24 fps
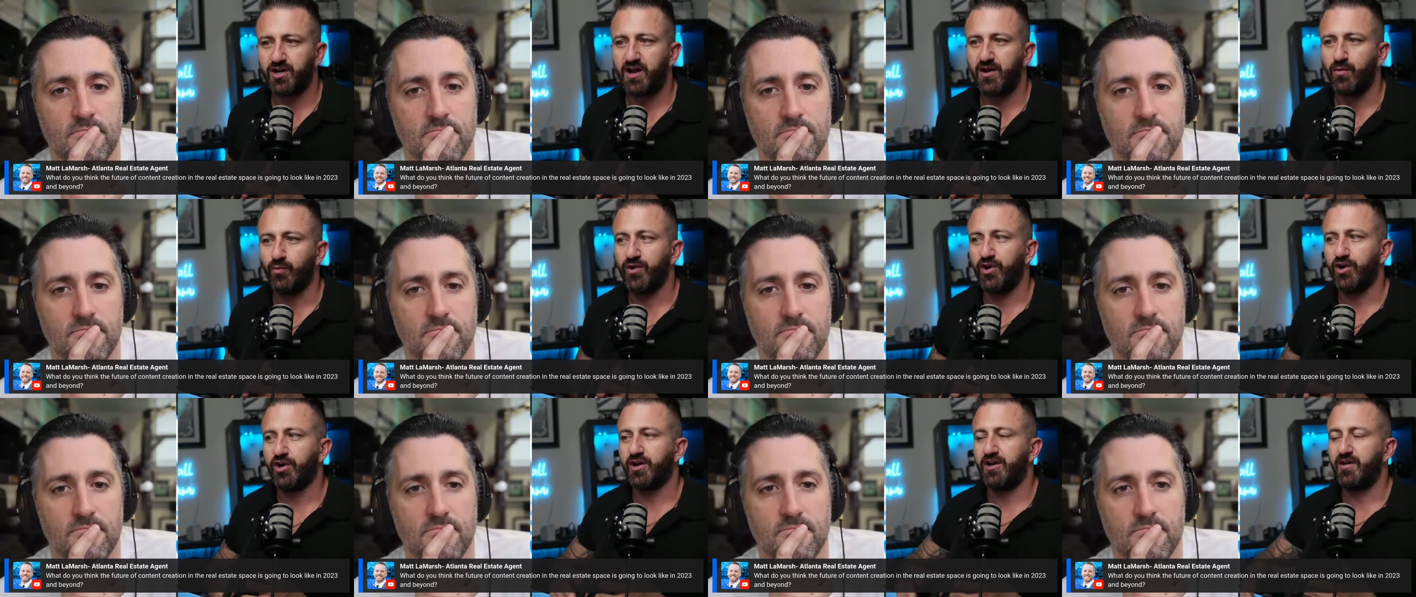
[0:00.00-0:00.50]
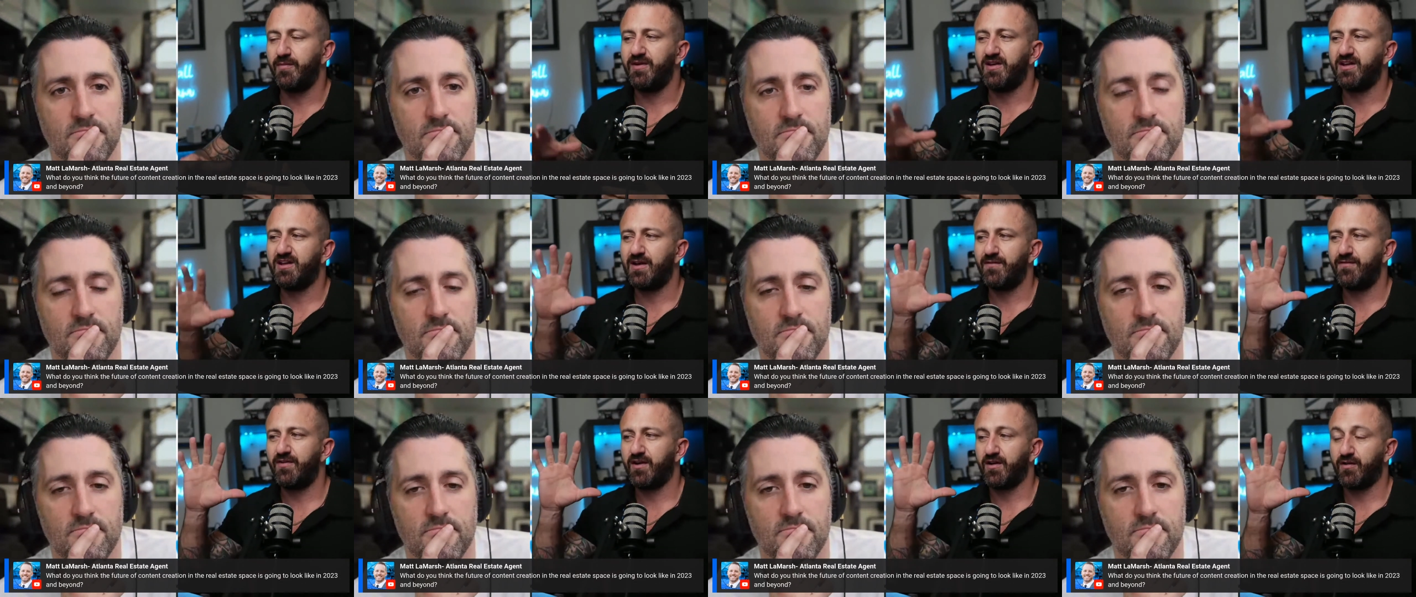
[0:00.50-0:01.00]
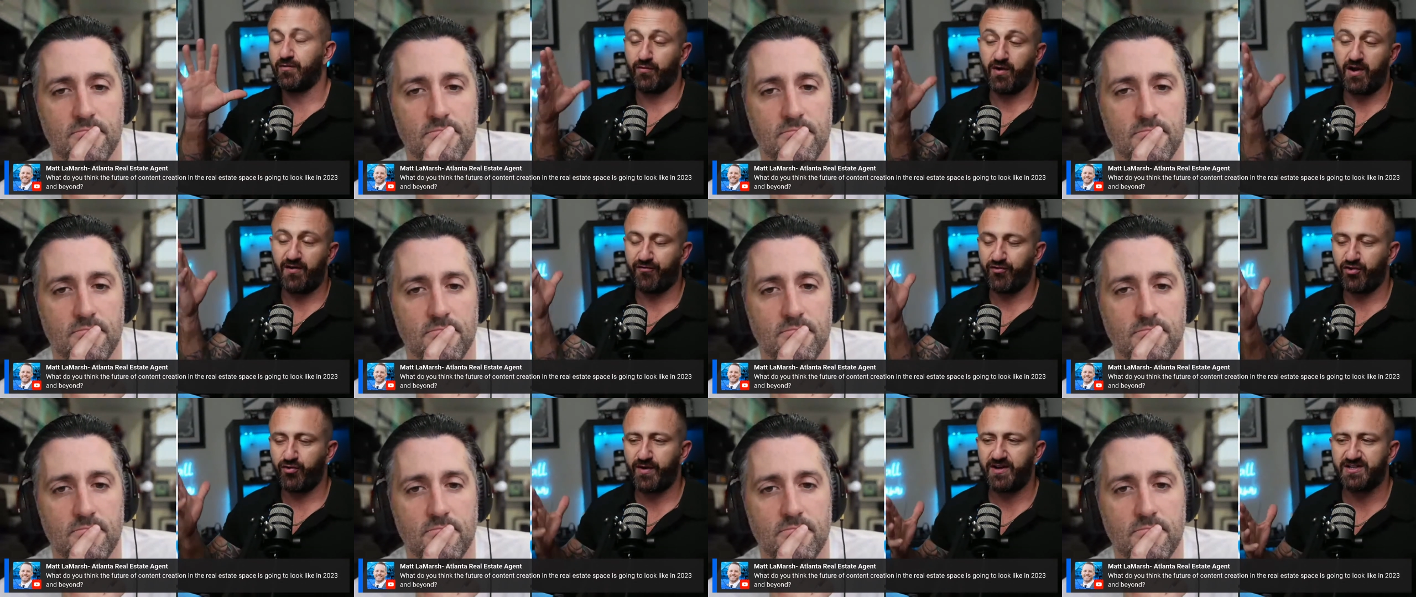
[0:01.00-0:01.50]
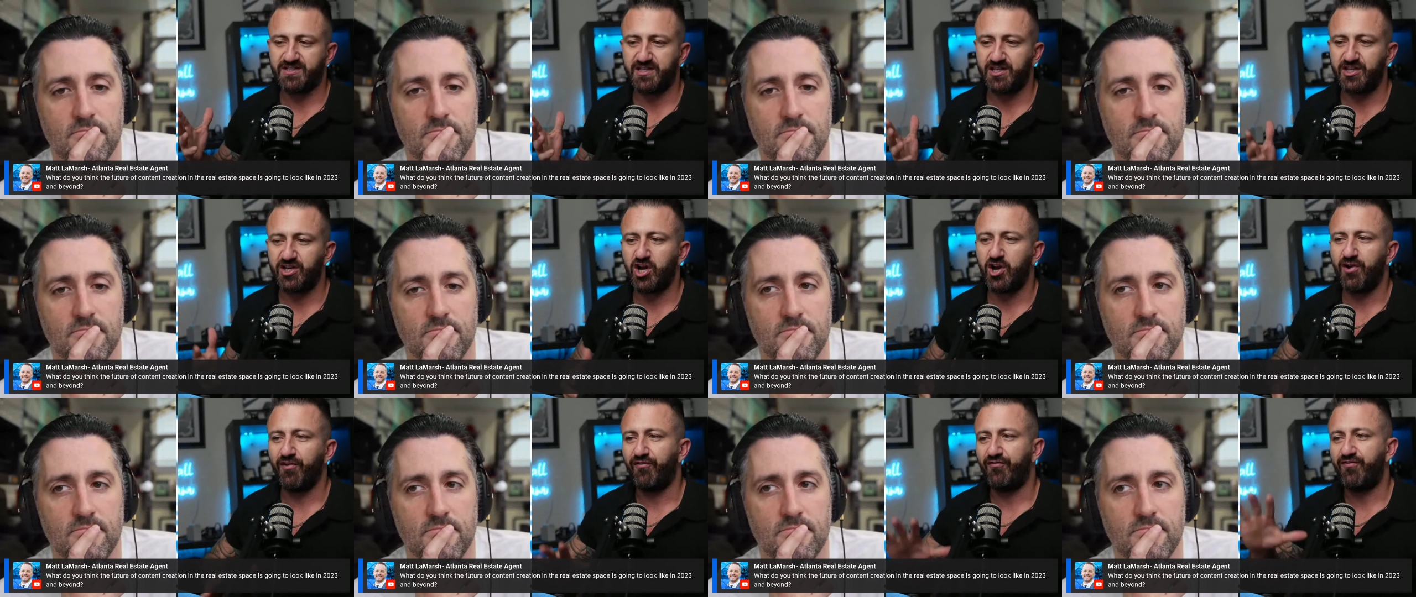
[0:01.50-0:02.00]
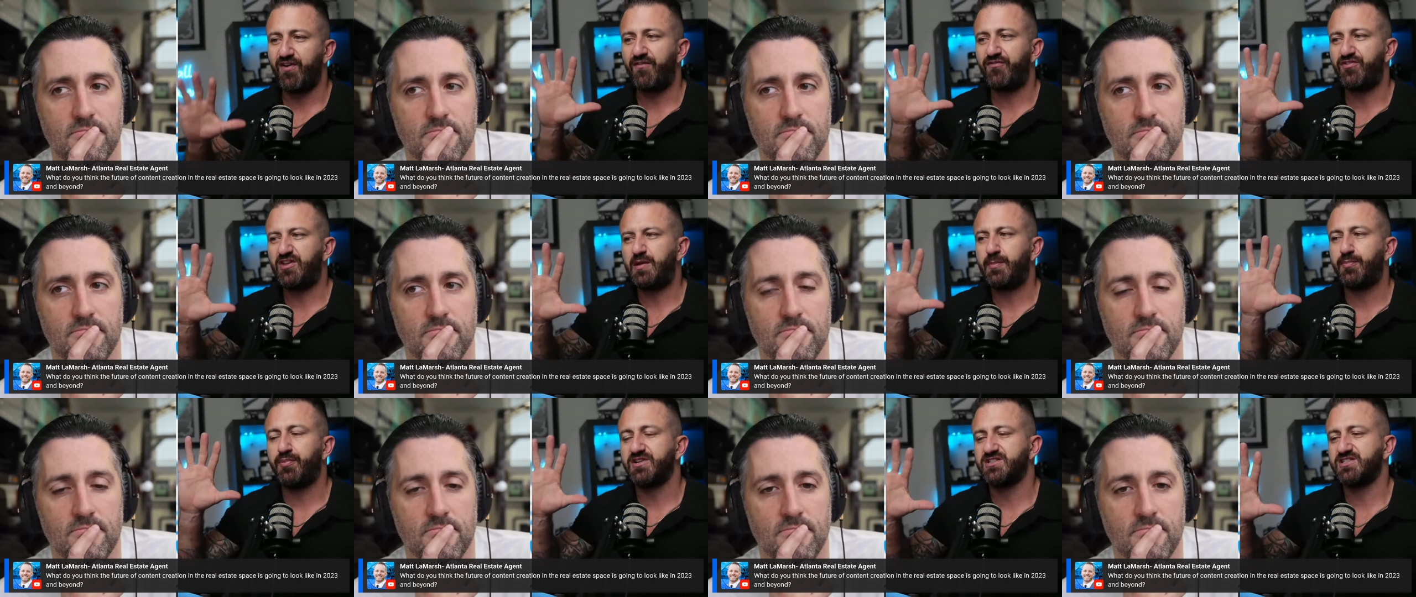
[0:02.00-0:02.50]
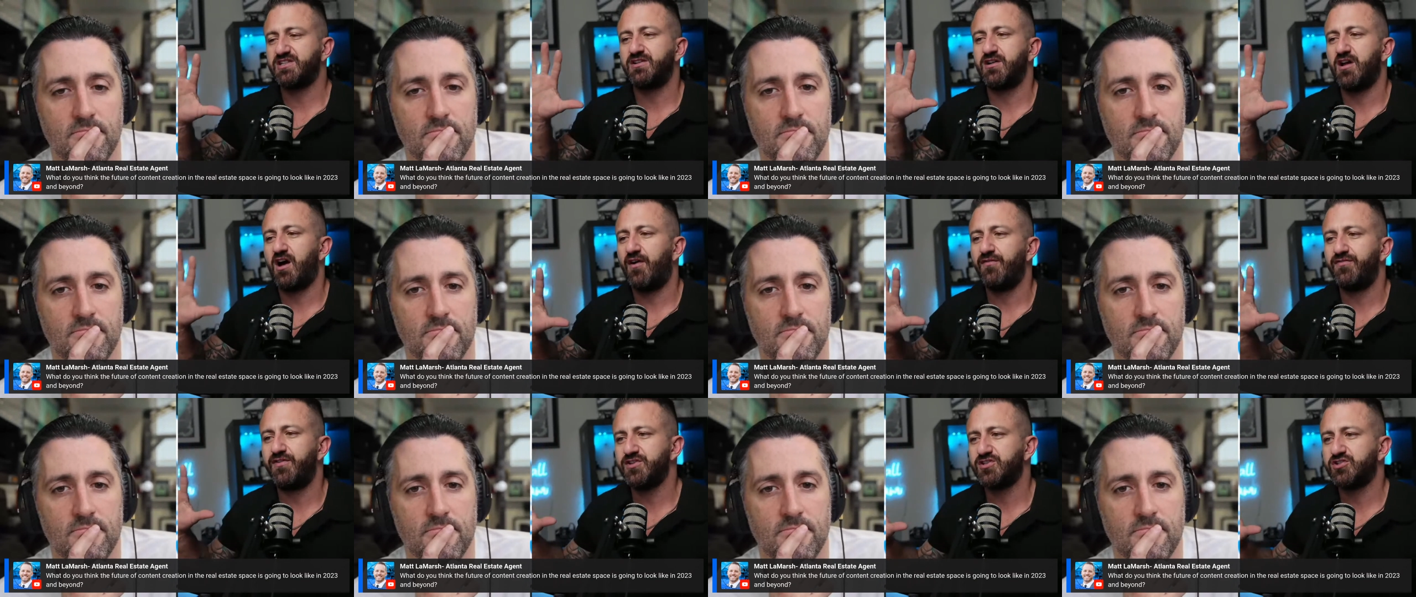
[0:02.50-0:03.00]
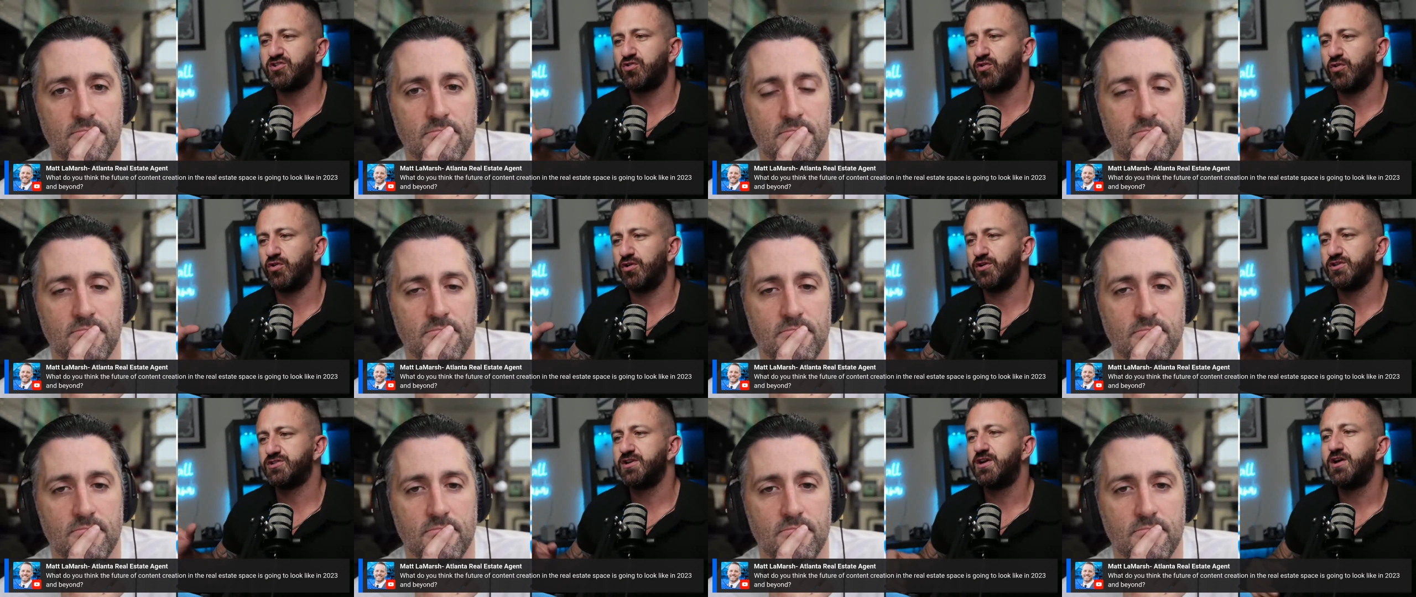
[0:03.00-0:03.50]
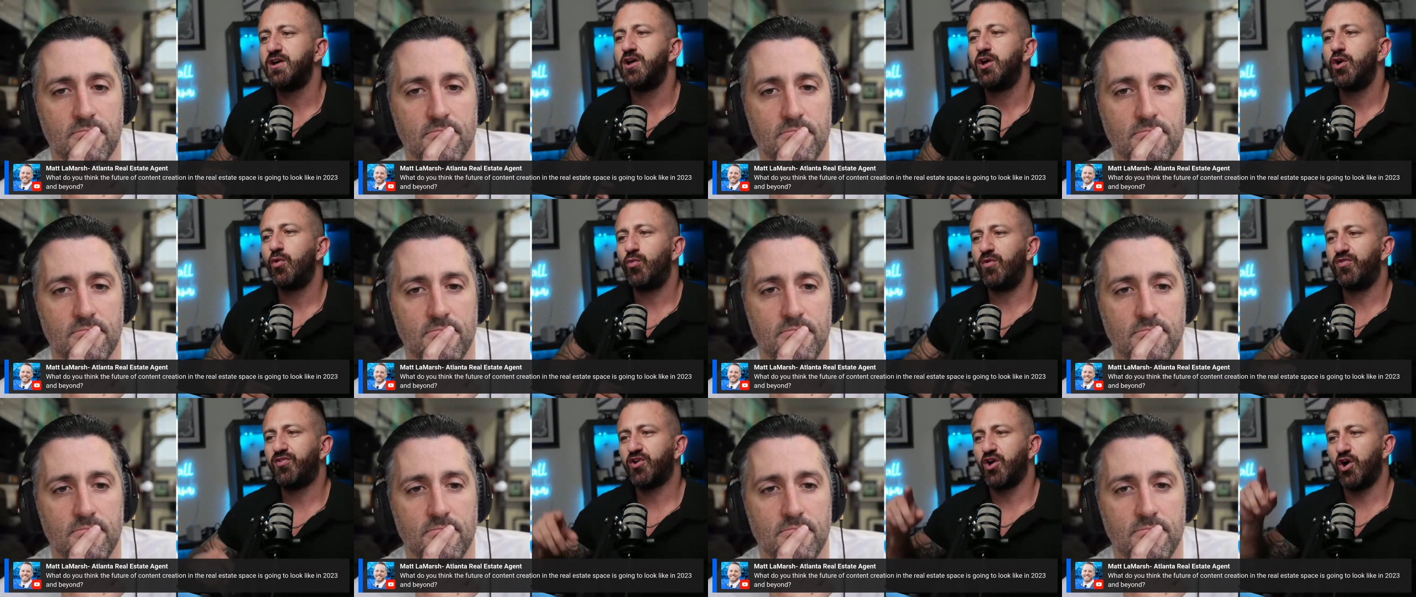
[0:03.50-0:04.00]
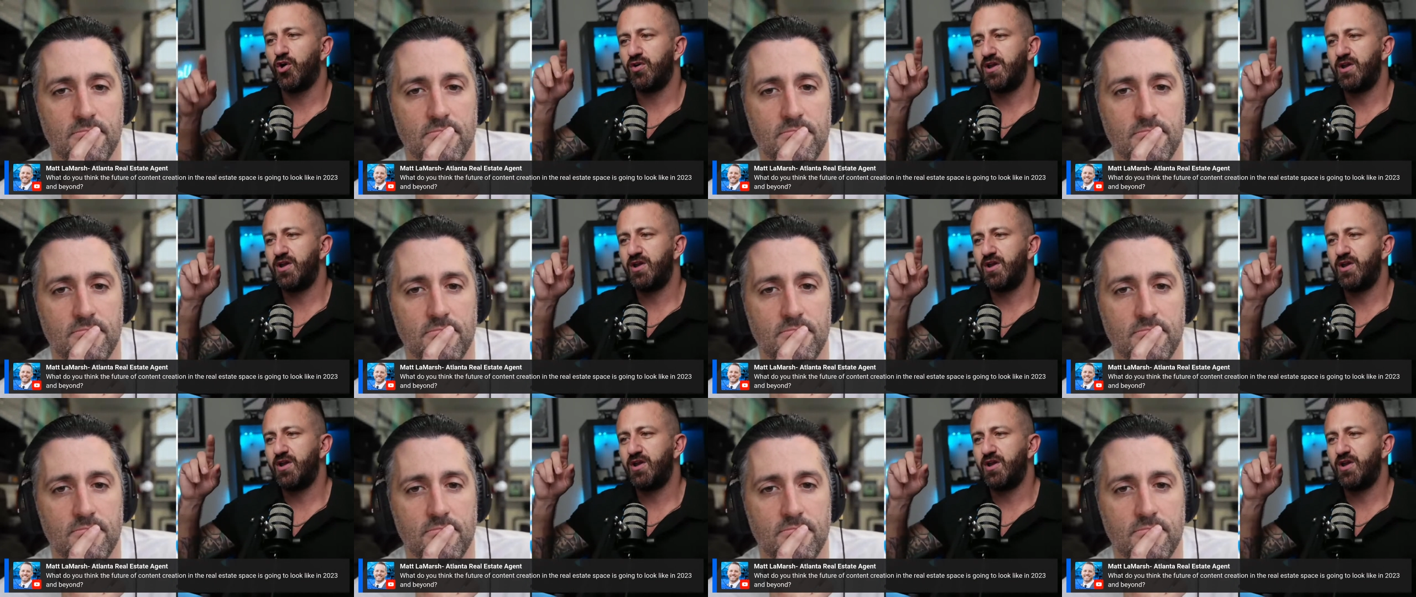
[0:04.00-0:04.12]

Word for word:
Speaker 1: and we are going to be giving right for the rest of the year fifty percent off this course with code